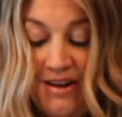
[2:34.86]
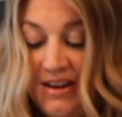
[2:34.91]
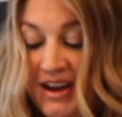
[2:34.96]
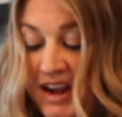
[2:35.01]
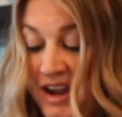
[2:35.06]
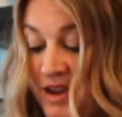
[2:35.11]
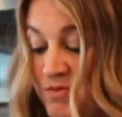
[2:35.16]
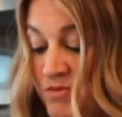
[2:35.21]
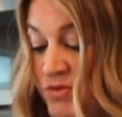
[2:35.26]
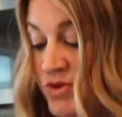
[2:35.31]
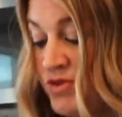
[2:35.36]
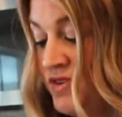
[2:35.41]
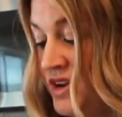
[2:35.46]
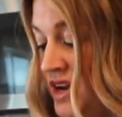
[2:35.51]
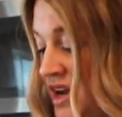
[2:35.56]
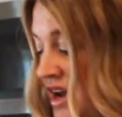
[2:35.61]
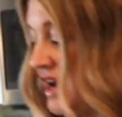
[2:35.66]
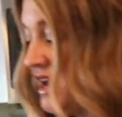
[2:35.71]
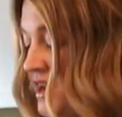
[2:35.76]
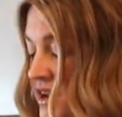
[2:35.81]
right, moving
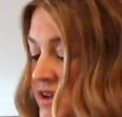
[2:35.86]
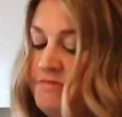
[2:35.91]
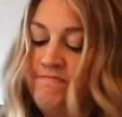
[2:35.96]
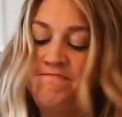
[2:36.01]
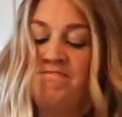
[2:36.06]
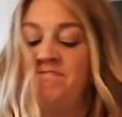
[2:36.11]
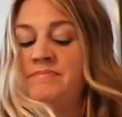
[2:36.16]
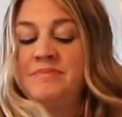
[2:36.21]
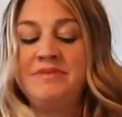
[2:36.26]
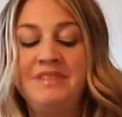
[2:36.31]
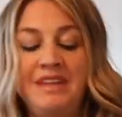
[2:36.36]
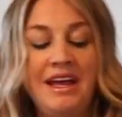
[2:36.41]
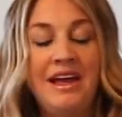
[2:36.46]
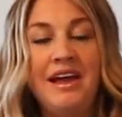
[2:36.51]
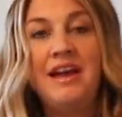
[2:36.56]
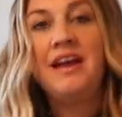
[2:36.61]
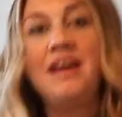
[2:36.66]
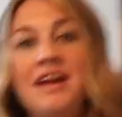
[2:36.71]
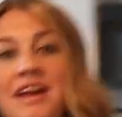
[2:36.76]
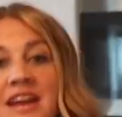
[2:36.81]
on.
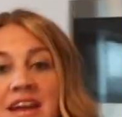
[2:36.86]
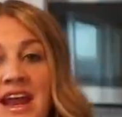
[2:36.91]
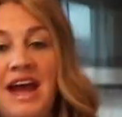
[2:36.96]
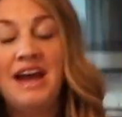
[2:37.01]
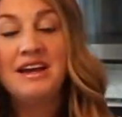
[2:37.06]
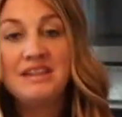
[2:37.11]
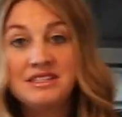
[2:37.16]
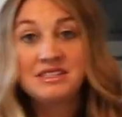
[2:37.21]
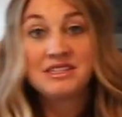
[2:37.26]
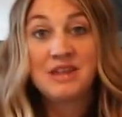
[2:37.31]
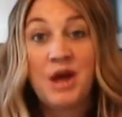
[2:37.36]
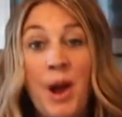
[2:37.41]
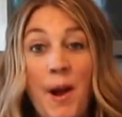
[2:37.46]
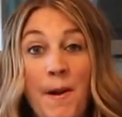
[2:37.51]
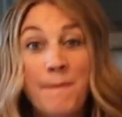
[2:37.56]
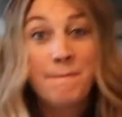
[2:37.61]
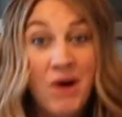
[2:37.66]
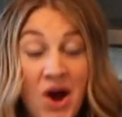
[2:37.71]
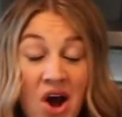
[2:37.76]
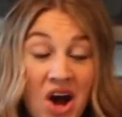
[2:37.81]
Next,
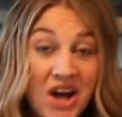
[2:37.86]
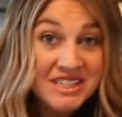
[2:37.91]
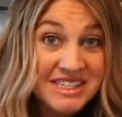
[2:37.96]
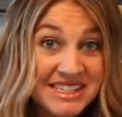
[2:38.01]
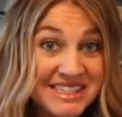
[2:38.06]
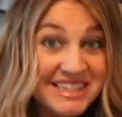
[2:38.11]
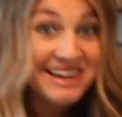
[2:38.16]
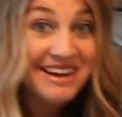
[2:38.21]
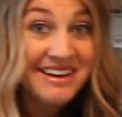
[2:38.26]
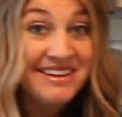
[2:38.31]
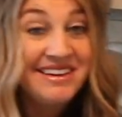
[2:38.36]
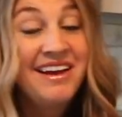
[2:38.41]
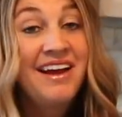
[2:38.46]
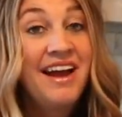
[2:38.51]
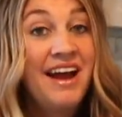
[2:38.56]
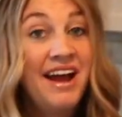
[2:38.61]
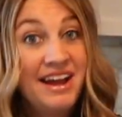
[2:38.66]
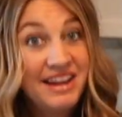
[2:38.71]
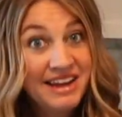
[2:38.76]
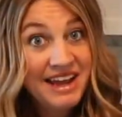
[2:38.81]
pasta.
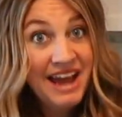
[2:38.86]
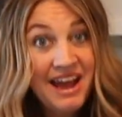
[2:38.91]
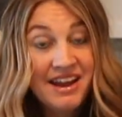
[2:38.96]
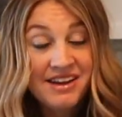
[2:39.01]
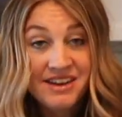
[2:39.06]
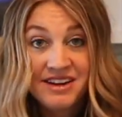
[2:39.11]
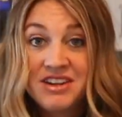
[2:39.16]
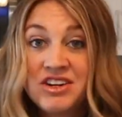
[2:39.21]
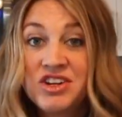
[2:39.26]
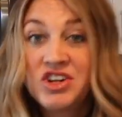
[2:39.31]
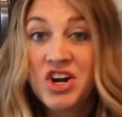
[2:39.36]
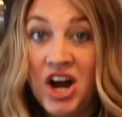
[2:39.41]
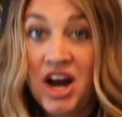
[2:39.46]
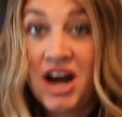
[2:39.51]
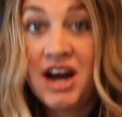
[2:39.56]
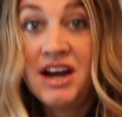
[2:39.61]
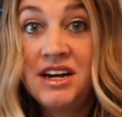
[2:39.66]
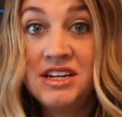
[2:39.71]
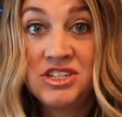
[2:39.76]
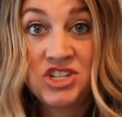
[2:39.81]
Again,
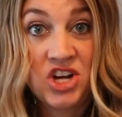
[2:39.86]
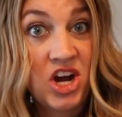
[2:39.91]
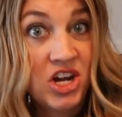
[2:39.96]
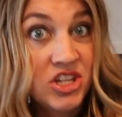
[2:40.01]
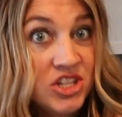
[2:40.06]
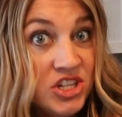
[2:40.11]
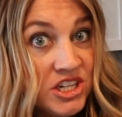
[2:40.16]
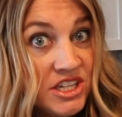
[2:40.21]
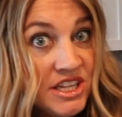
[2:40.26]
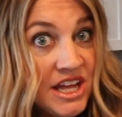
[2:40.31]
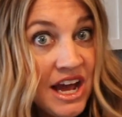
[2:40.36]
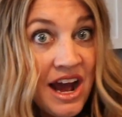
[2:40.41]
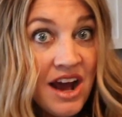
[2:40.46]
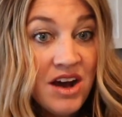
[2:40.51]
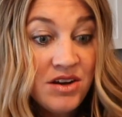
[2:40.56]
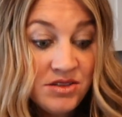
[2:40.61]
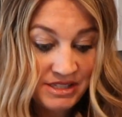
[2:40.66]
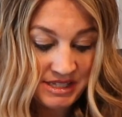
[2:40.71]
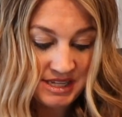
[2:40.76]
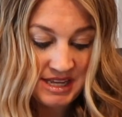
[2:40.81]
got a toddler in the
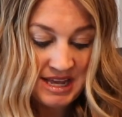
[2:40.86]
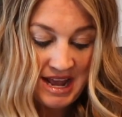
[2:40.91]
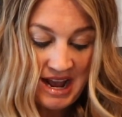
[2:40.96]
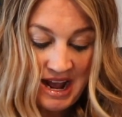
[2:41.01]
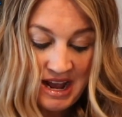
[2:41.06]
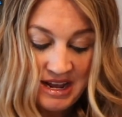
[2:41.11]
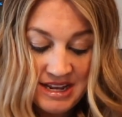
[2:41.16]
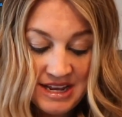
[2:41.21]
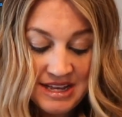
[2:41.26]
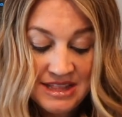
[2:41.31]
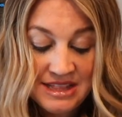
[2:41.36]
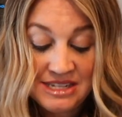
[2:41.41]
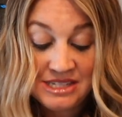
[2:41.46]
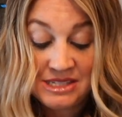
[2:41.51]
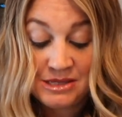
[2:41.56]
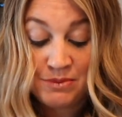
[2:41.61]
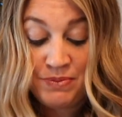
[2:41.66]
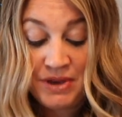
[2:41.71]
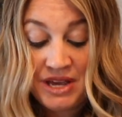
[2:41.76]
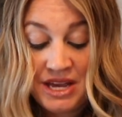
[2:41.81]
house, can't eat
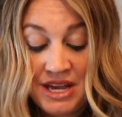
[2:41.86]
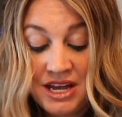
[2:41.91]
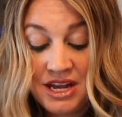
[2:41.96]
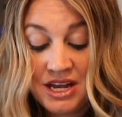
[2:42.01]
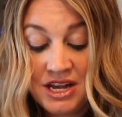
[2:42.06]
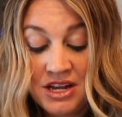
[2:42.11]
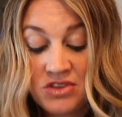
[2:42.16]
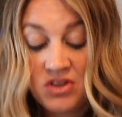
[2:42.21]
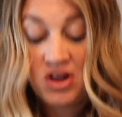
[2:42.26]
these big,